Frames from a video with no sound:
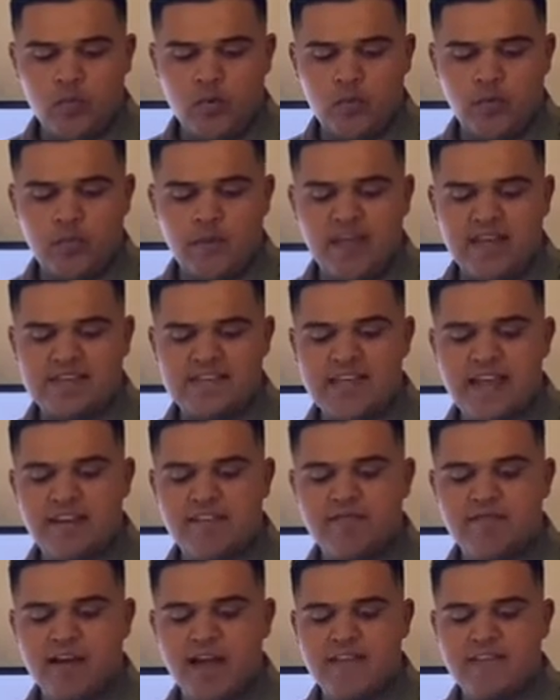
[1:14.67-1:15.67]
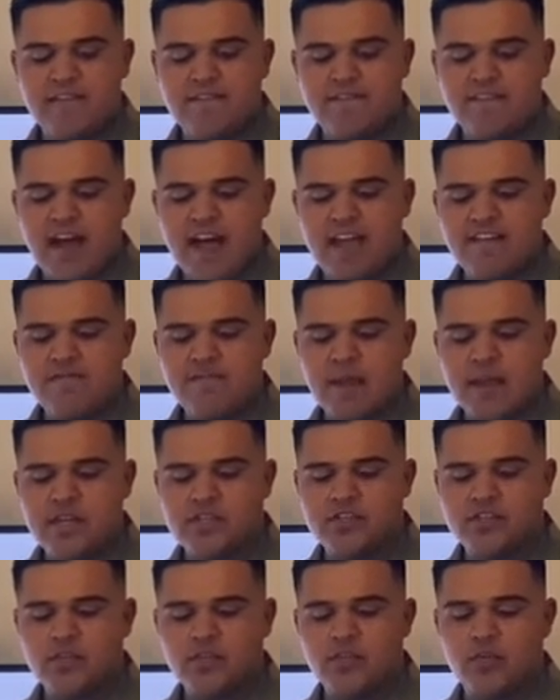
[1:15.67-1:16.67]
be identifying the 5
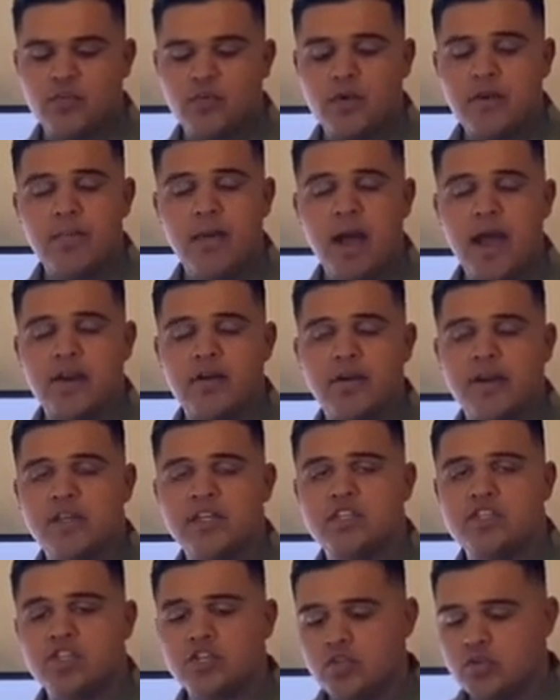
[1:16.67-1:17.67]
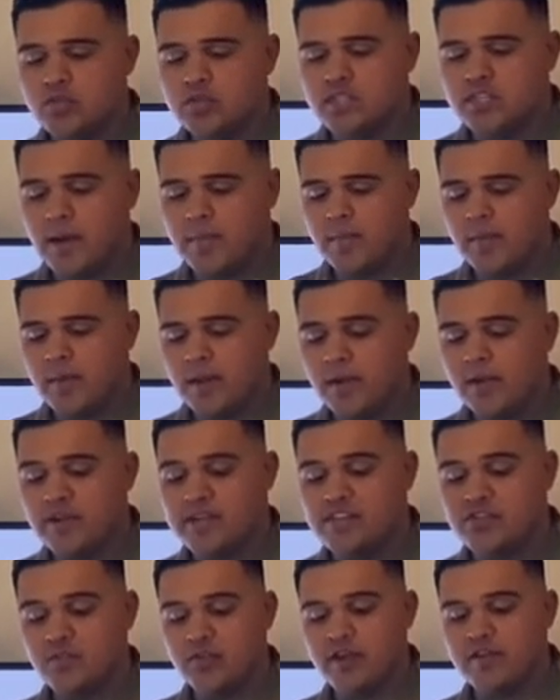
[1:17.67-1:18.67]
major, 3 minor, and 2 supplementary
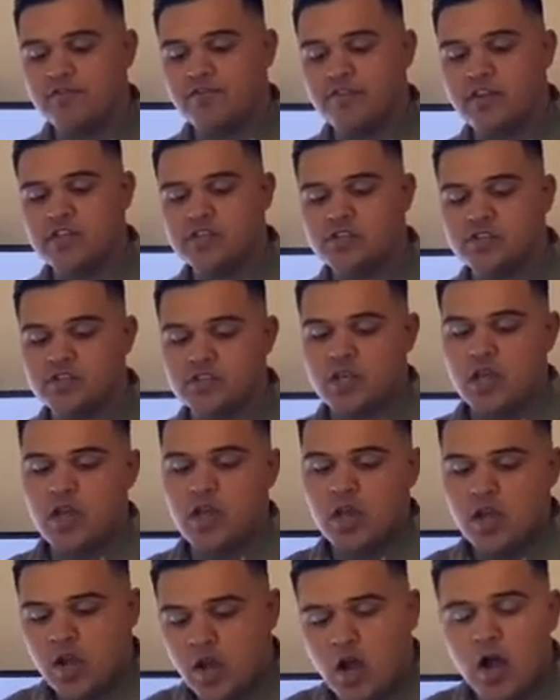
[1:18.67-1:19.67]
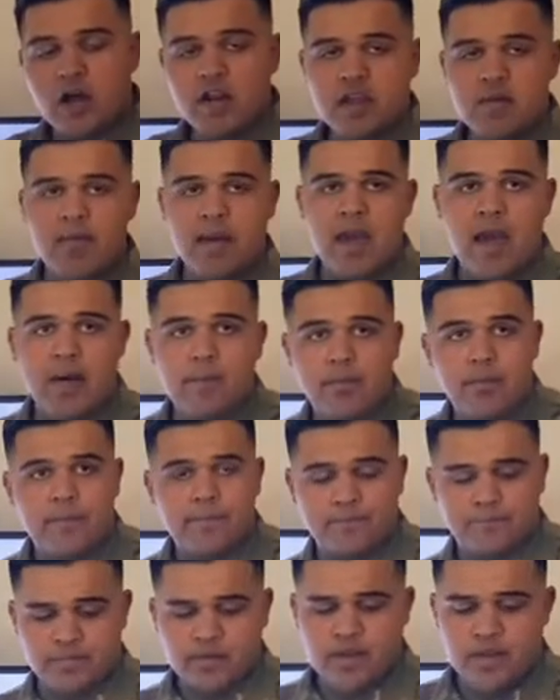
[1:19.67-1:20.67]
terrain features on a map.
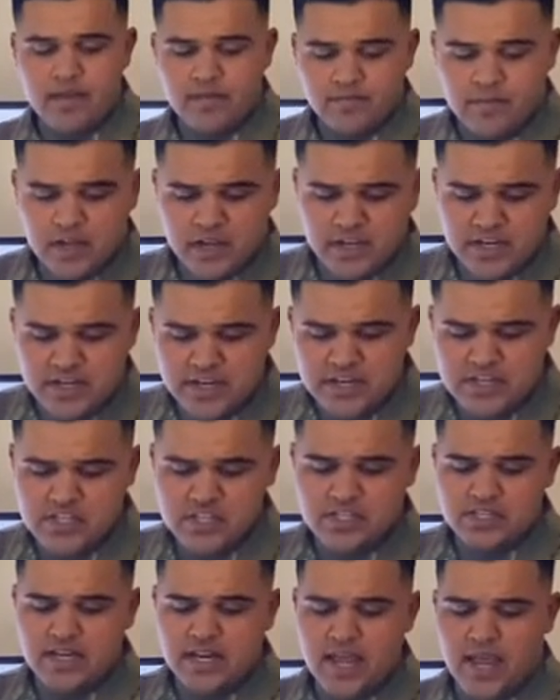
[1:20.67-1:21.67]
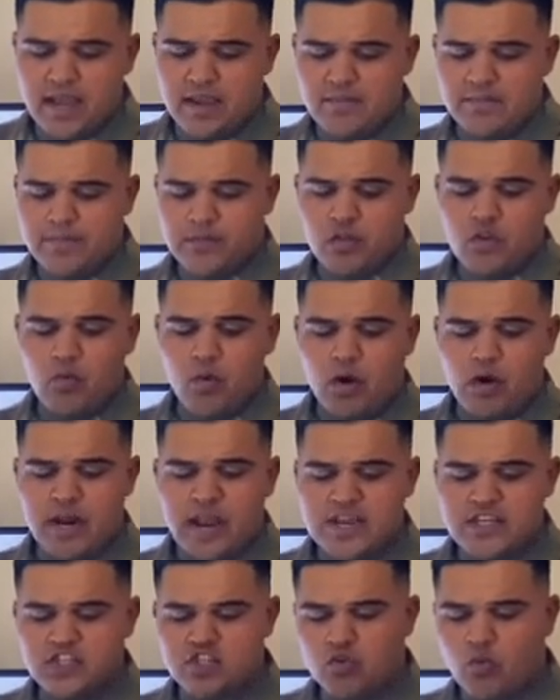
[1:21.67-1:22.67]
The condition today: you are
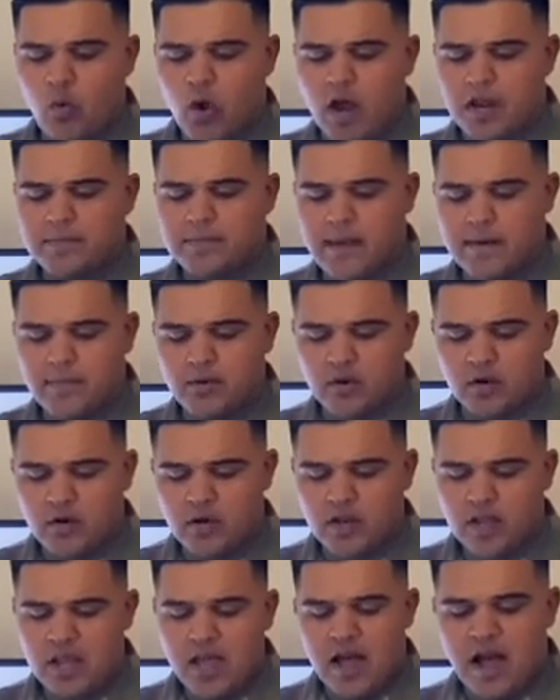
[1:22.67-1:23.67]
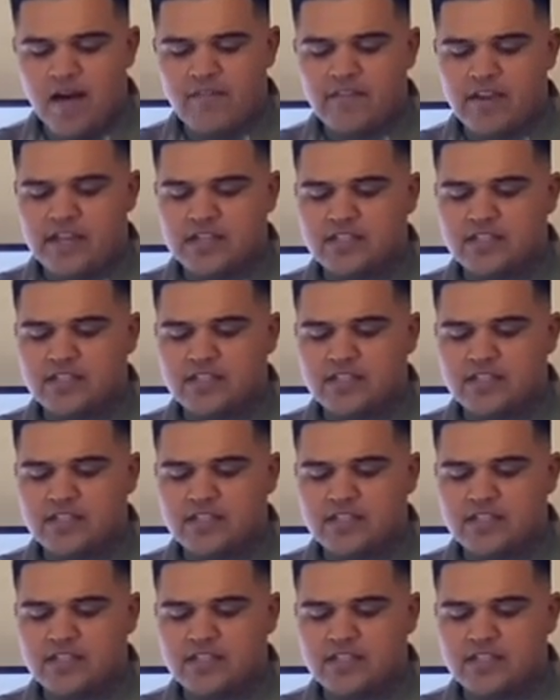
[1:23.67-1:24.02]
a squad member of a